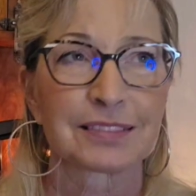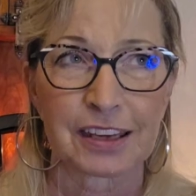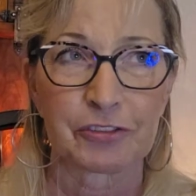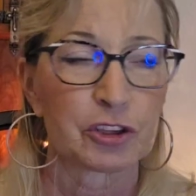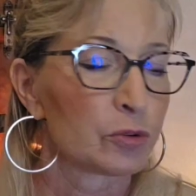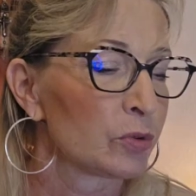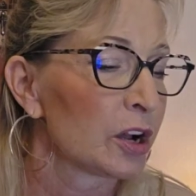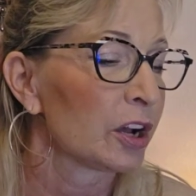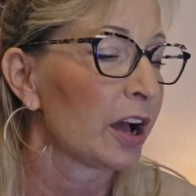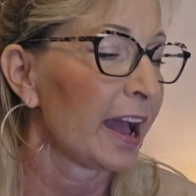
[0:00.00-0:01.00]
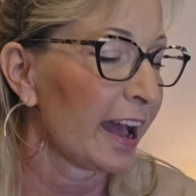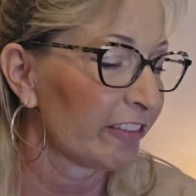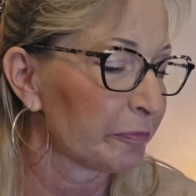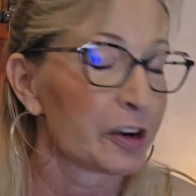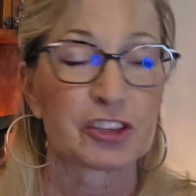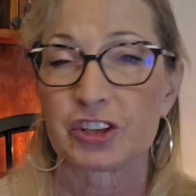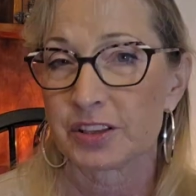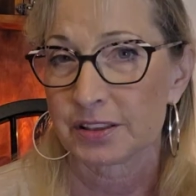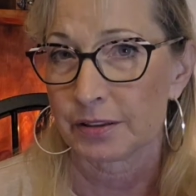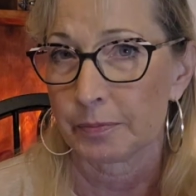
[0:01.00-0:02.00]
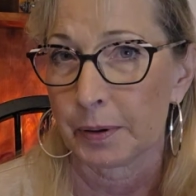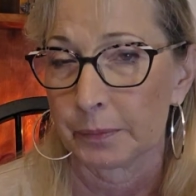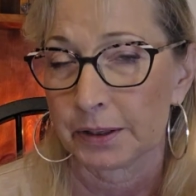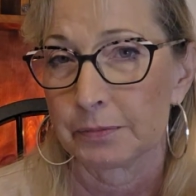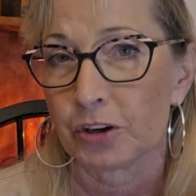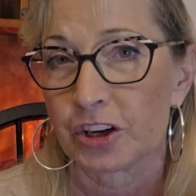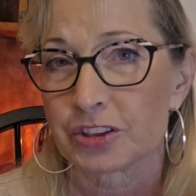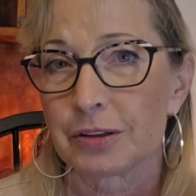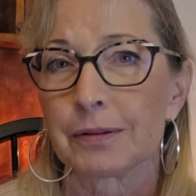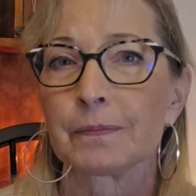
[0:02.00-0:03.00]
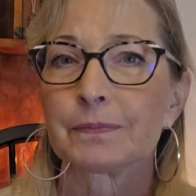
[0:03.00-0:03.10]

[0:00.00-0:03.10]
if you have purchased pumpkin parcel.